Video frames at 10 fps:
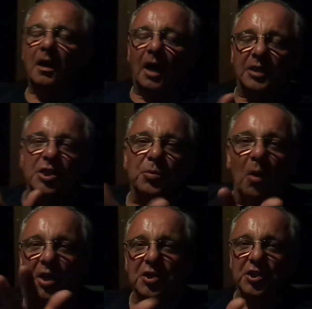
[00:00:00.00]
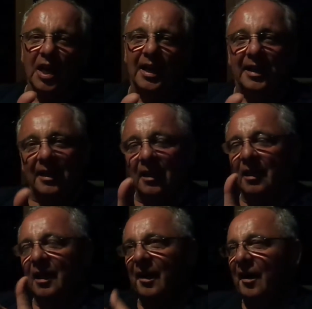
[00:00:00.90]
I just want to say
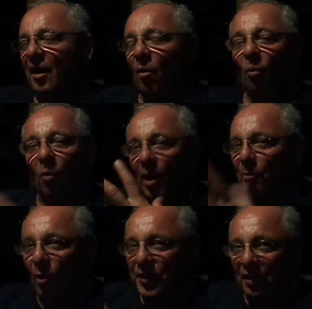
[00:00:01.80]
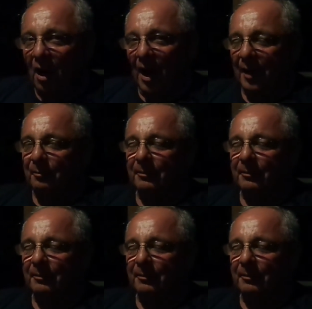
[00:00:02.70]
one more time